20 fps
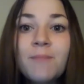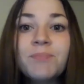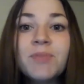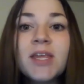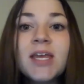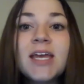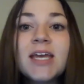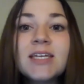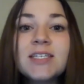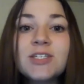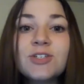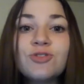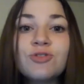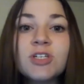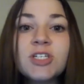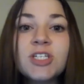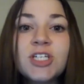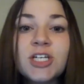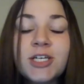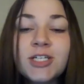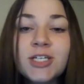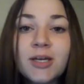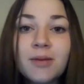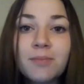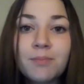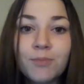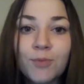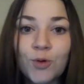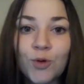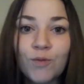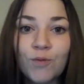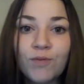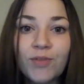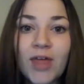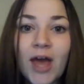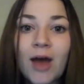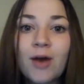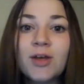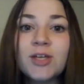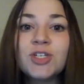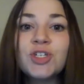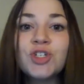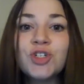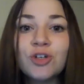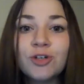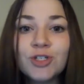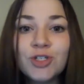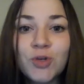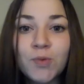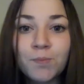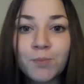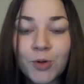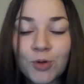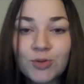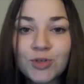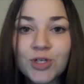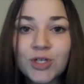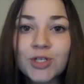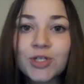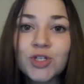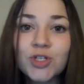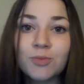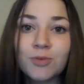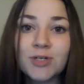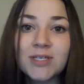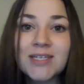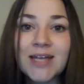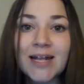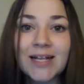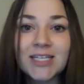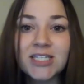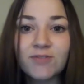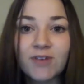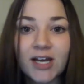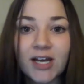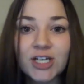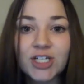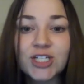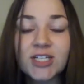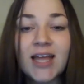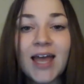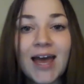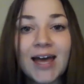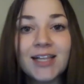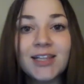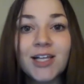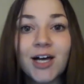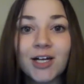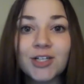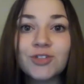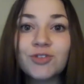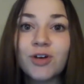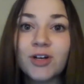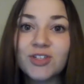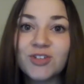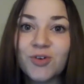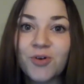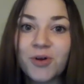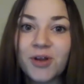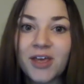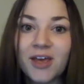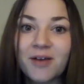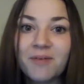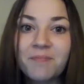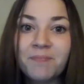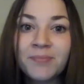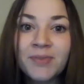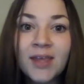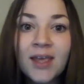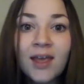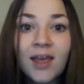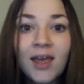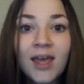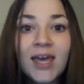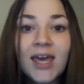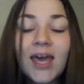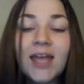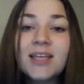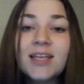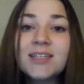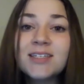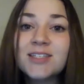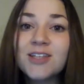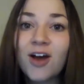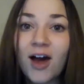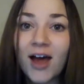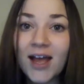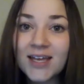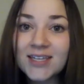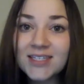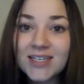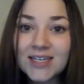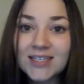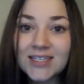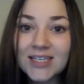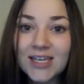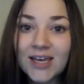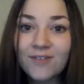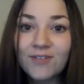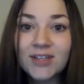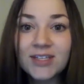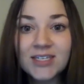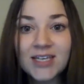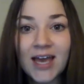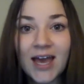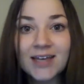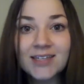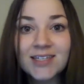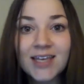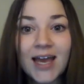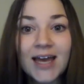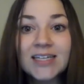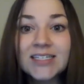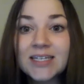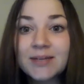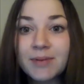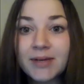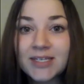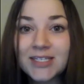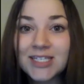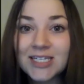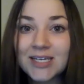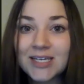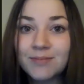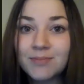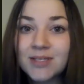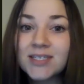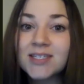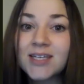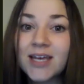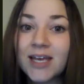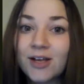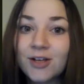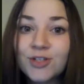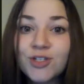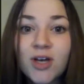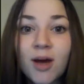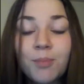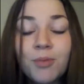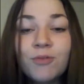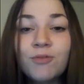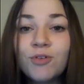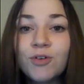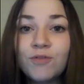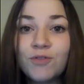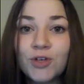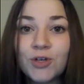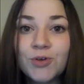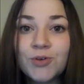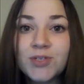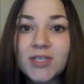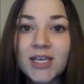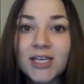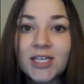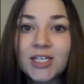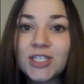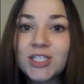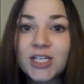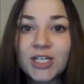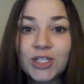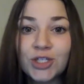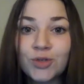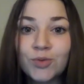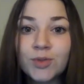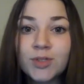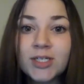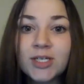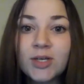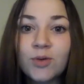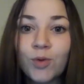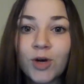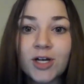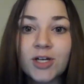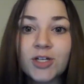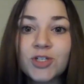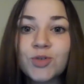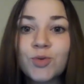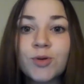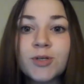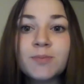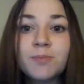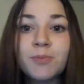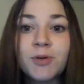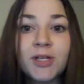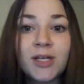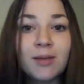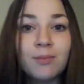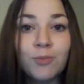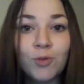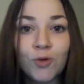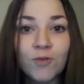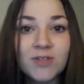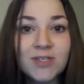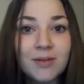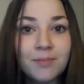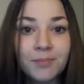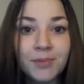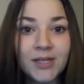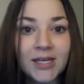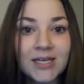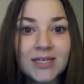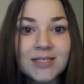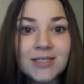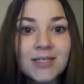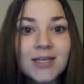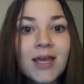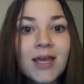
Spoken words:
is a strategic move that is sure to boost consumer satisfaction at La Trattoria. It is not as easy of a task as it may seem to stay on top of reviews and continually work towards putting moves in place